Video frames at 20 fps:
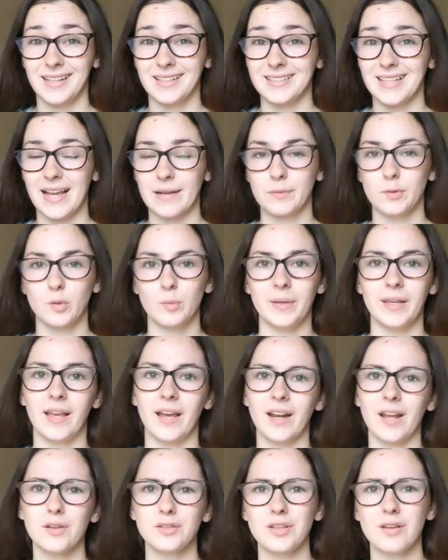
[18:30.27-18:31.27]
it's how it will
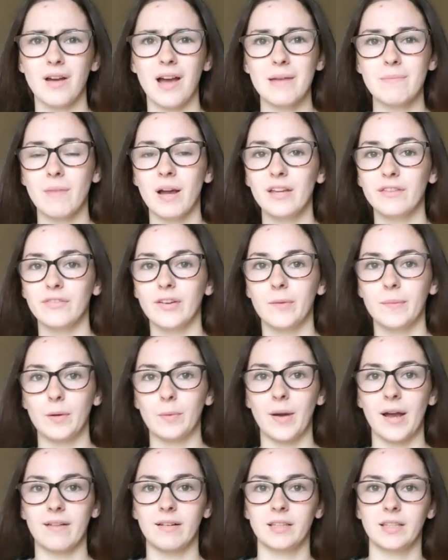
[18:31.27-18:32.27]
be. And also I might film
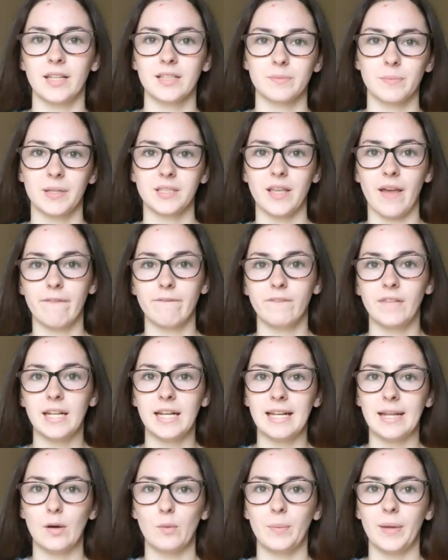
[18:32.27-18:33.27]
it wearing this because I
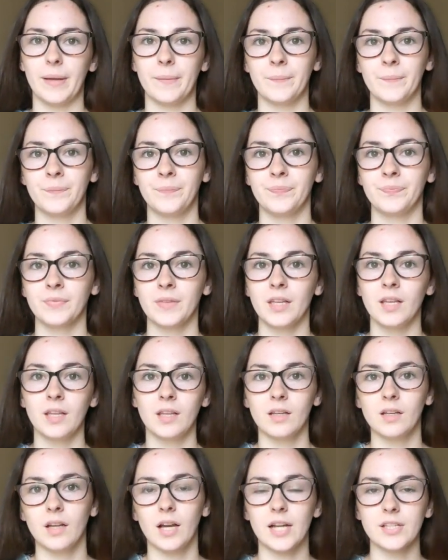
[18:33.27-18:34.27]
feel a little bit,
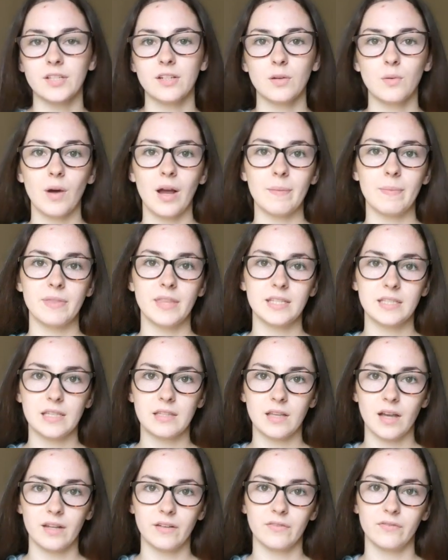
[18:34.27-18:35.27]
I don't know why, but this
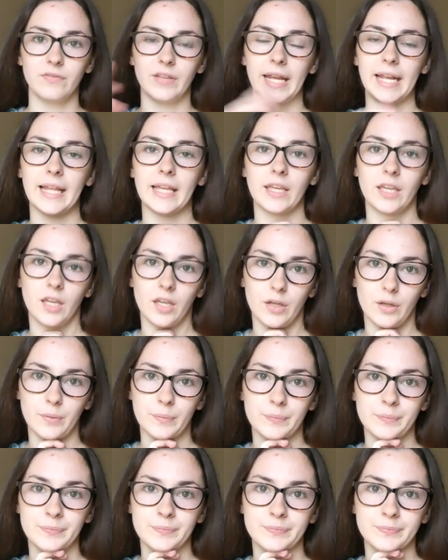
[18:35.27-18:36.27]
is kind of feeling
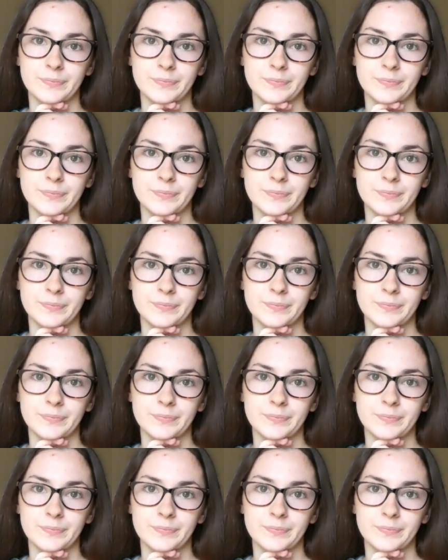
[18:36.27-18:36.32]
cute.